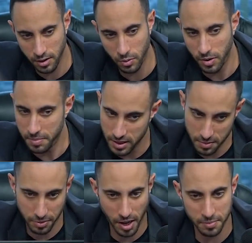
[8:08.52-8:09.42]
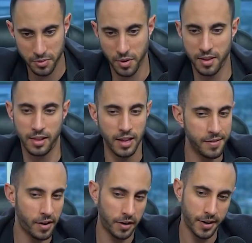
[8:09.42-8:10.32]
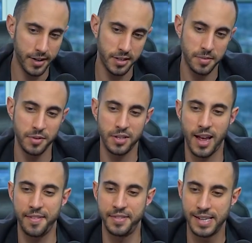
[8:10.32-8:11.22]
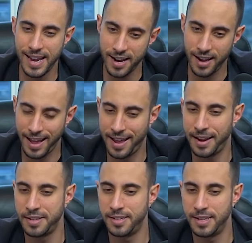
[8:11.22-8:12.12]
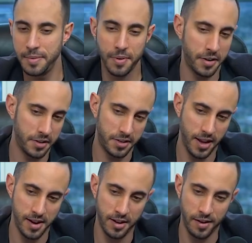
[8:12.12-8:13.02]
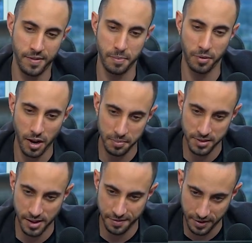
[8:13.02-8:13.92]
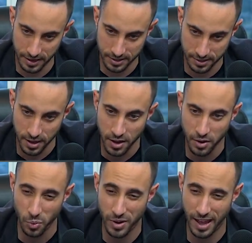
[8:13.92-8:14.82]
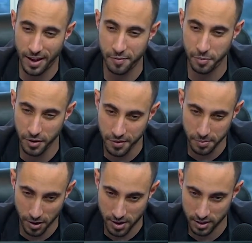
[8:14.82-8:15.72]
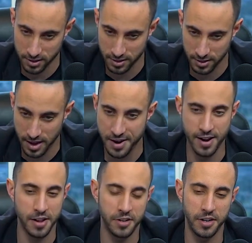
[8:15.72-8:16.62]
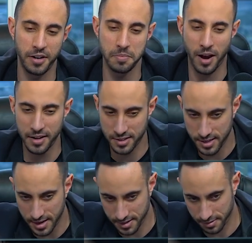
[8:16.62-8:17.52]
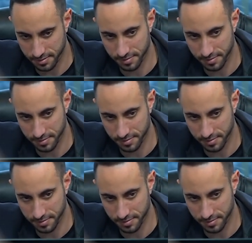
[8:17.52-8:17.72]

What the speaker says: We meet the problems where they live. Our customers have data and a deep understanding of the problems they face. We have proven products and an engineering mindset.